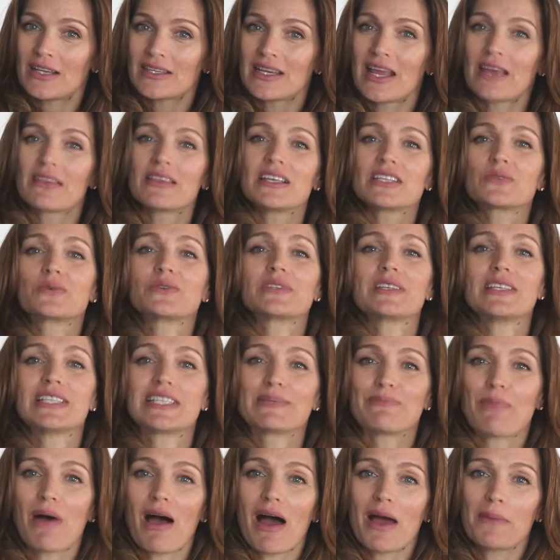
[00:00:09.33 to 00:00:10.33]
Now this was
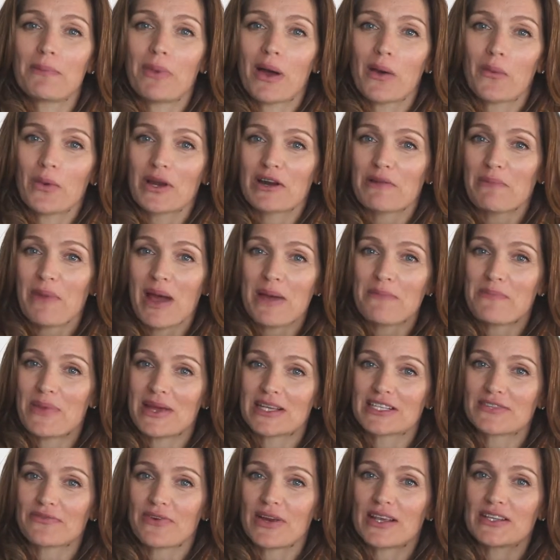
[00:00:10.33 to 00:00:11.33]
inspired by one of my
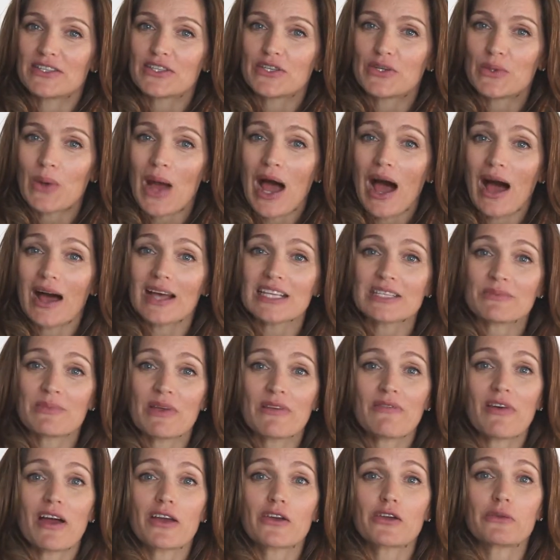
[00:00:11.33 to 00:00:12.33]
best friends who asked me
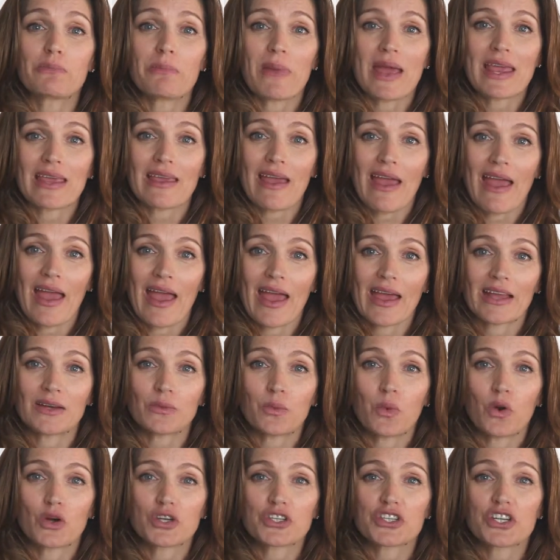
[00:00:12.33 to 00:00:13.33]
if I could make a
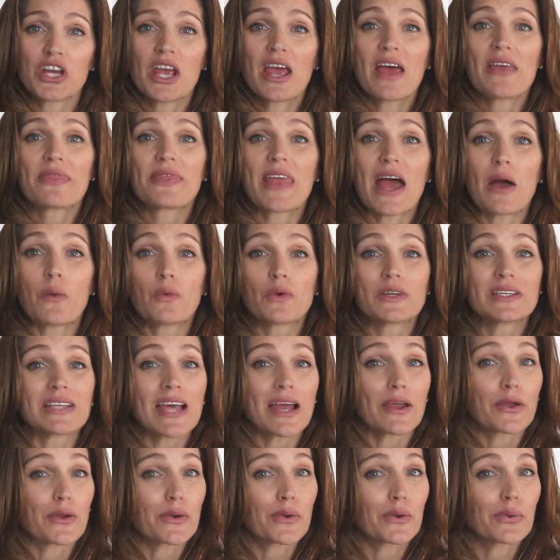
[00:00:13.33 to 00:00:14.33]
hand wash that was
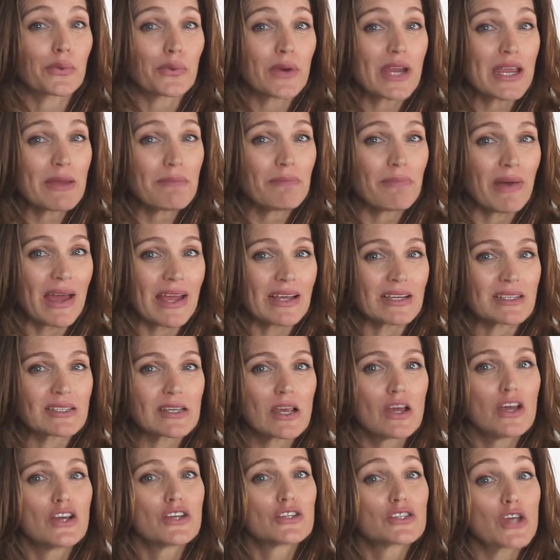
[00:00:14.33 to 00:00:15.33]
a cream
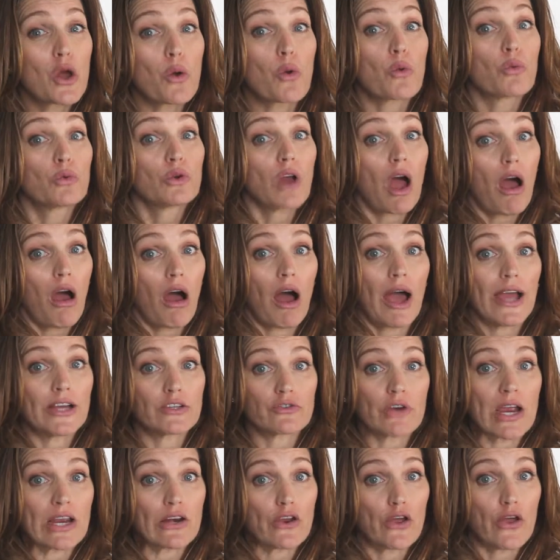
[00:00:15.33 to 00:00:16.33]
base so it would
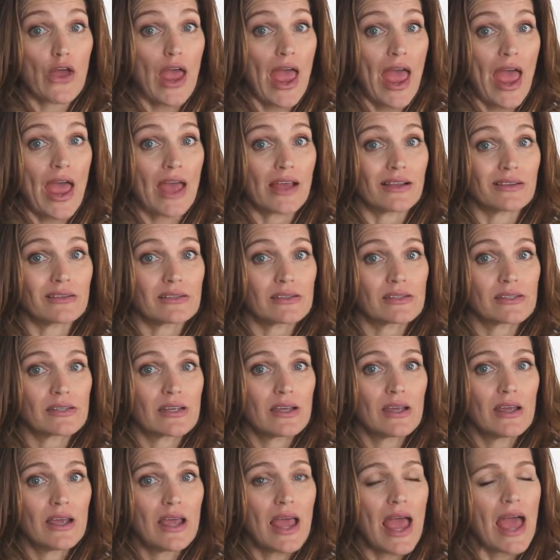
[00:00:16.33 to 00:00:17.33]
hydrate her
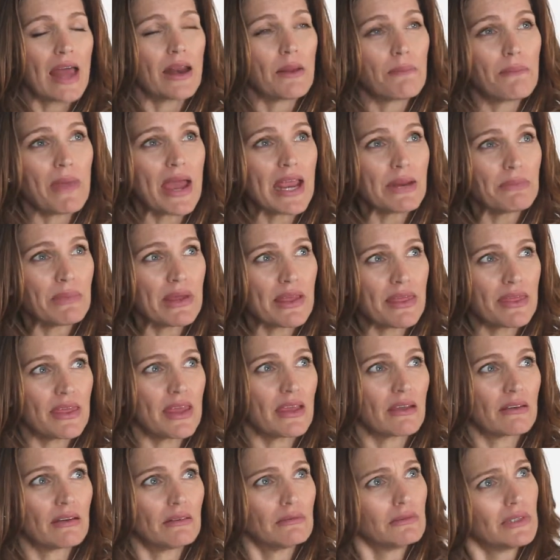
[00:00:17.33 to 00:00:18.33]
hands. And it made me
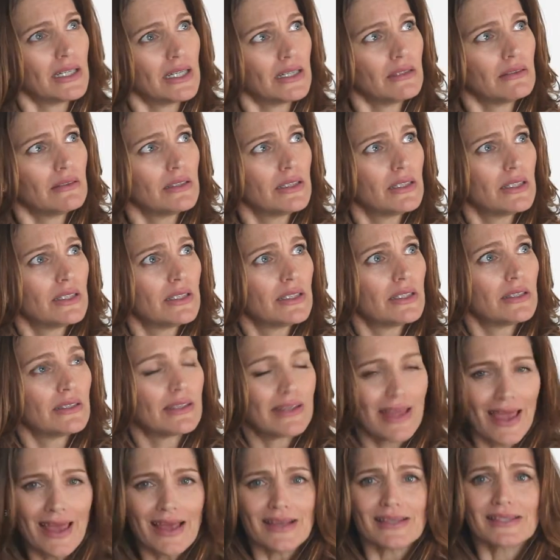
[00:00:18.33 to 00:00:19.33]
think, well,
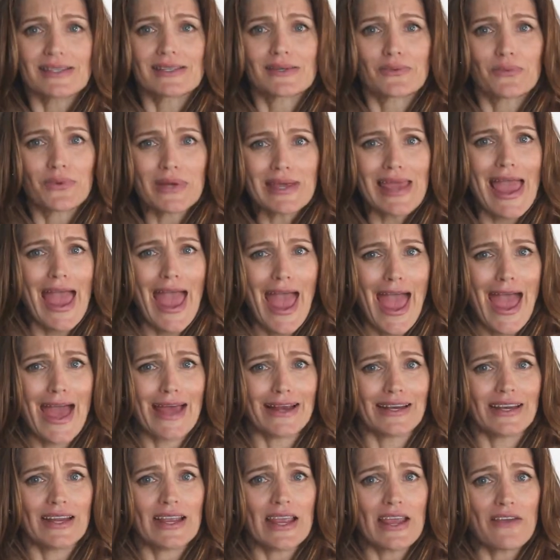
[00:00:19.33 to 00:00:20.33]
Yes, we
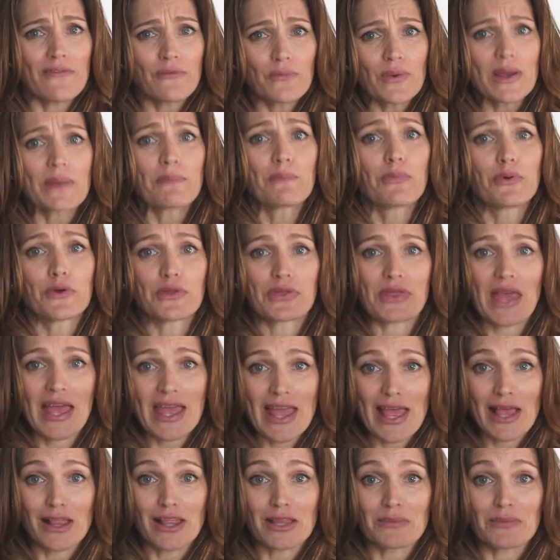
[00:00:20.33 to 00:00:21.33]
can, if we put
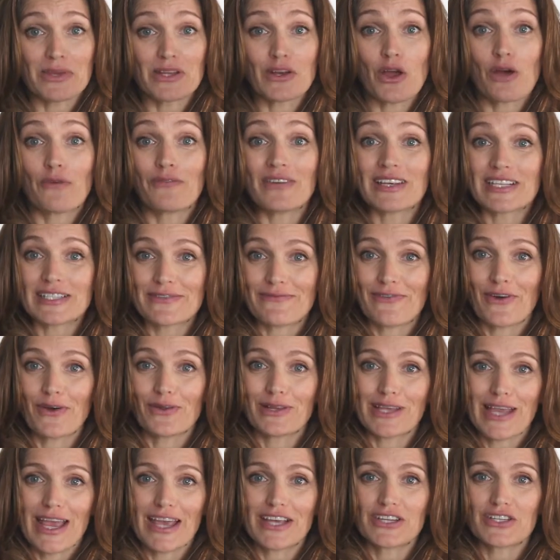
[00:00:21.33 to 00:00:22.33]
that element of
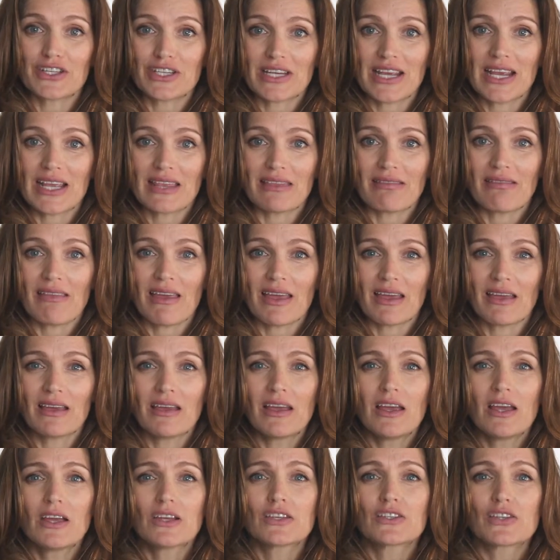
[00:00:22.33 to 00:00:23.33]
exfoliation in there.
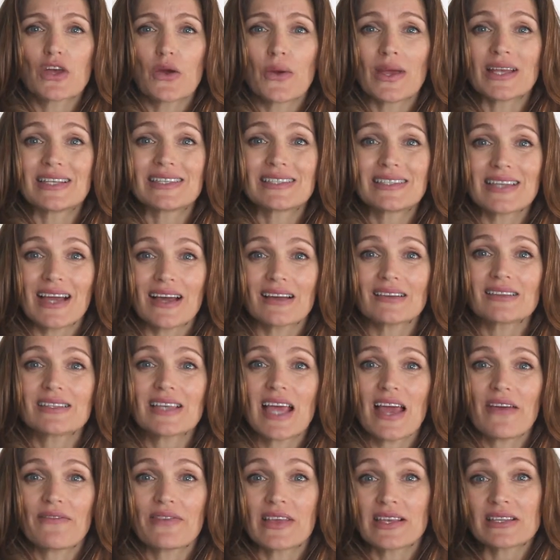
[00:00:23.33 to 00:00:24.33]
So it does
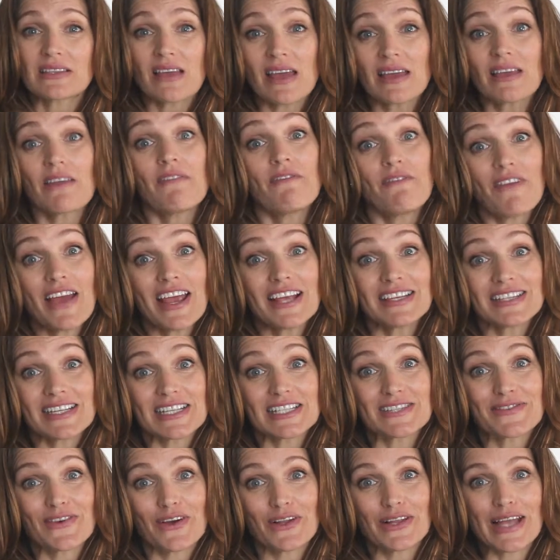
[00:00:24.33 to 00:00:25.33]
have, it's like a face
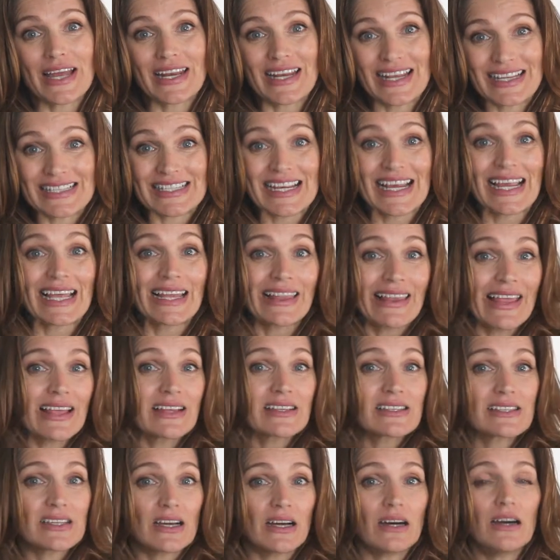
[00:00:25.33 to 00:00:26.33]
exfoliator, it's a
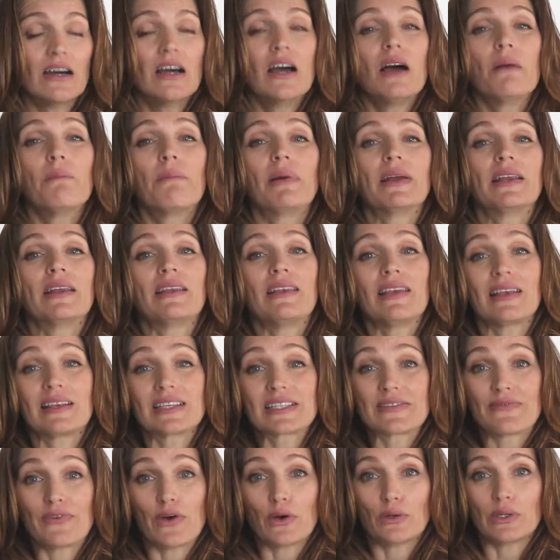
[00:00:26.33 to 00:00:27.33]
cleanser, but it
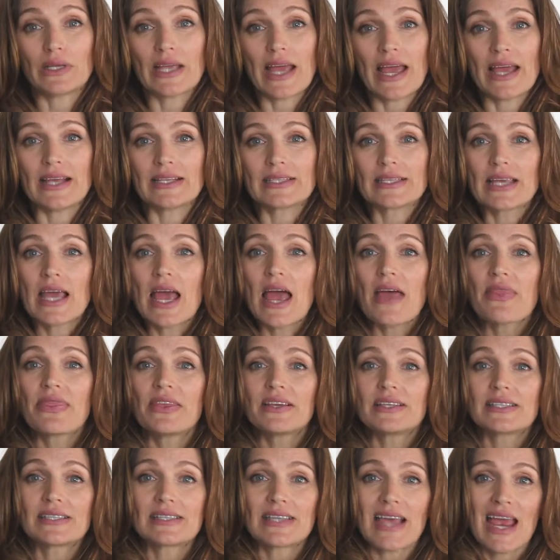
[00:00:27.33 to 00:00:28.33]
exfoliates.
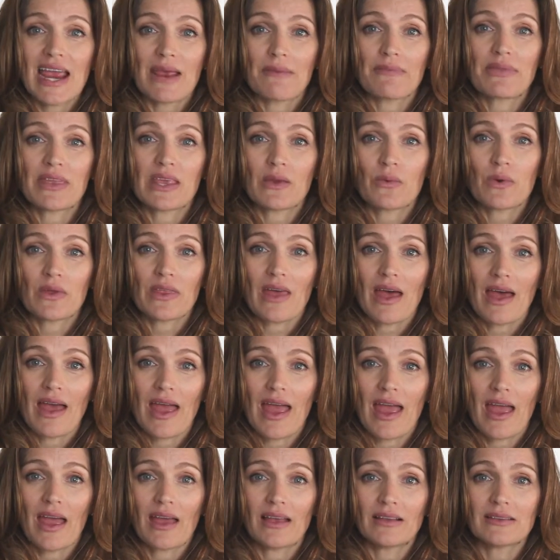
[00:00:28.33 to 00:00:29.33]
The same thing with our
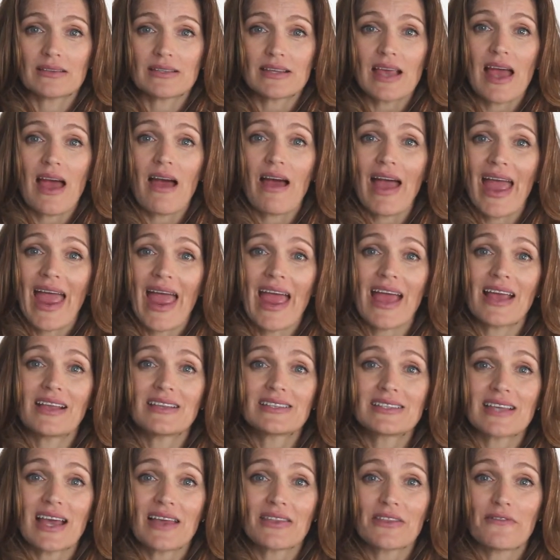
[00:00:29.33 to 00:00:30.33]
hands. Our
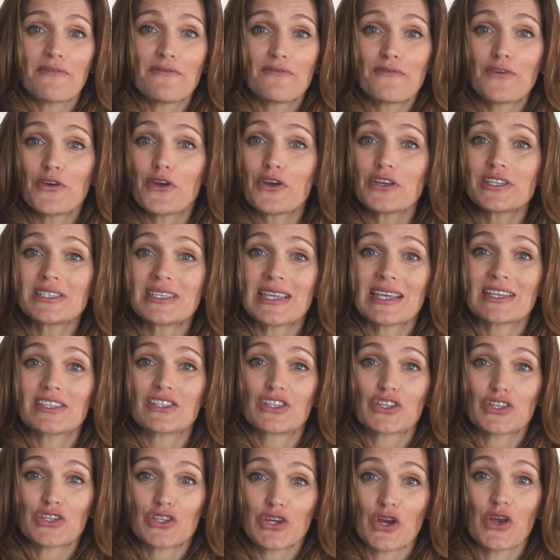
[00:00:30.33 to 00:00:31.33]
hands are the first thing
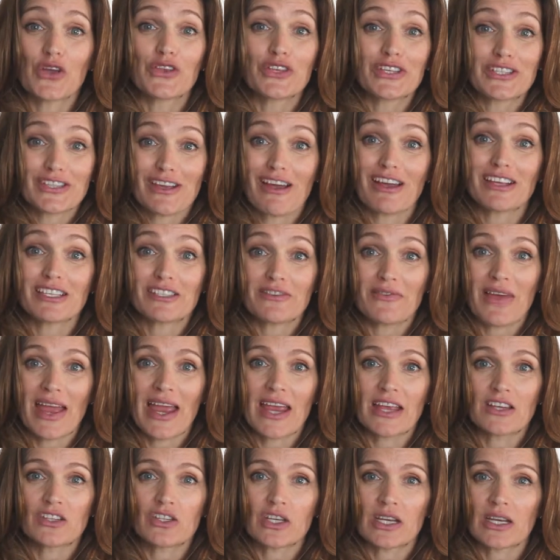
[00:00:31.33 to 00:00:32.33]
to show the signs of
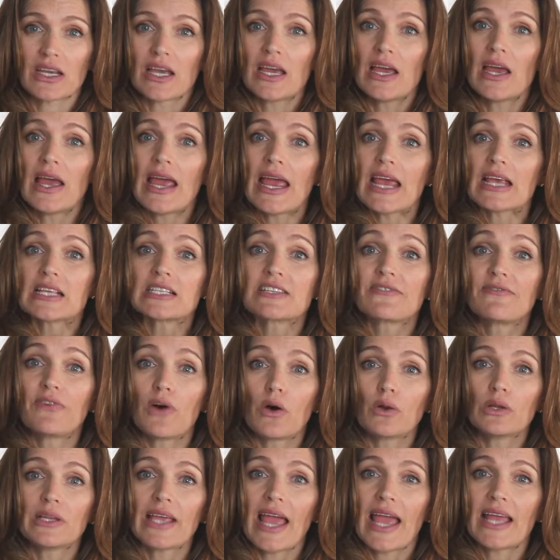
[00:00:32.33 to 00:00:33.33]
aging.
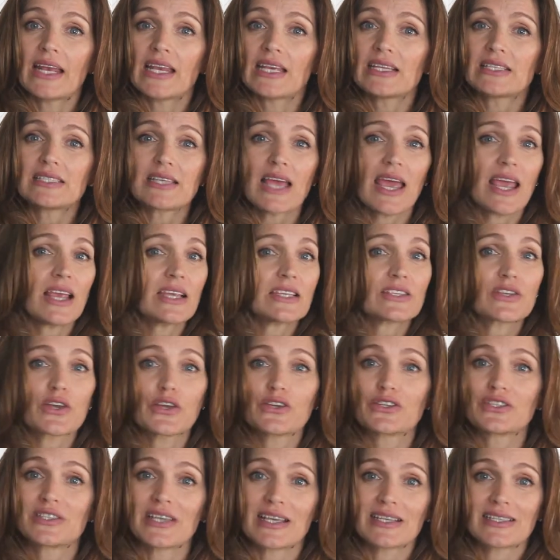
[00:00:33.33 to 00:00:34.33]
Exfoliating takes
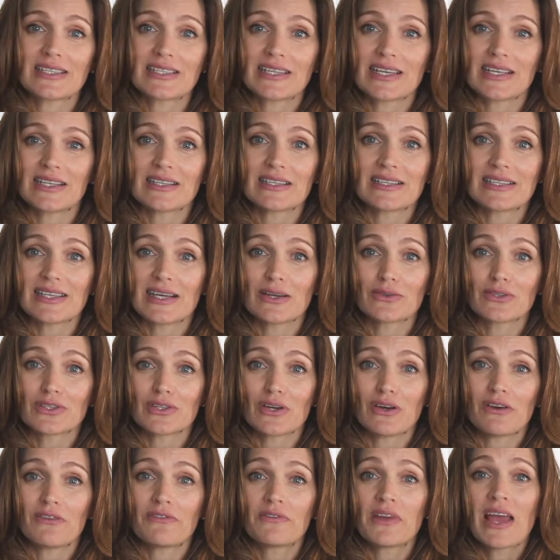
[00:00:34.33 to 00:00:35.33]
those dead skin cells
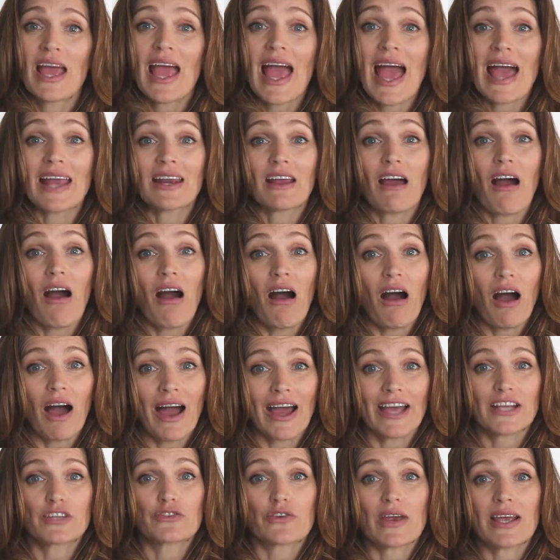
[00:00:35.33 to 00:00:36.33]
off and it
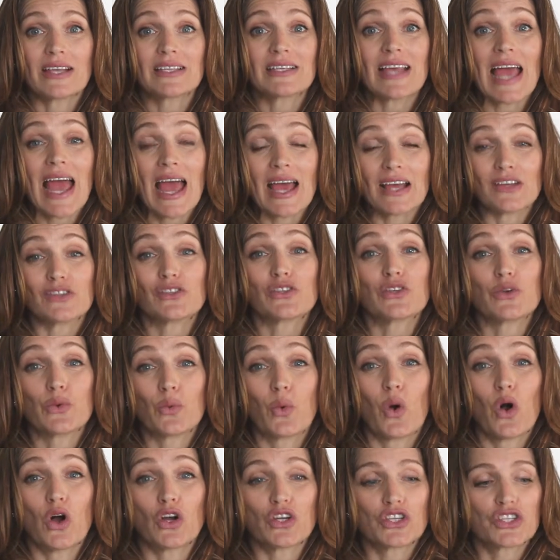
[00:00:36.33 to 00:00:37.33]
hydrates as you
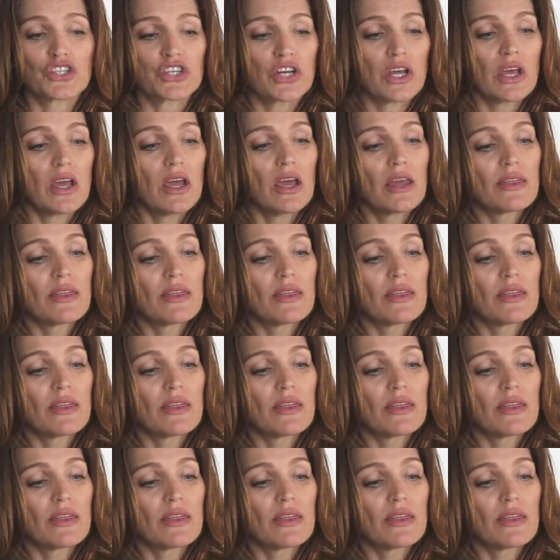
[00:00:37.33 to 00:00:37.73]
wash.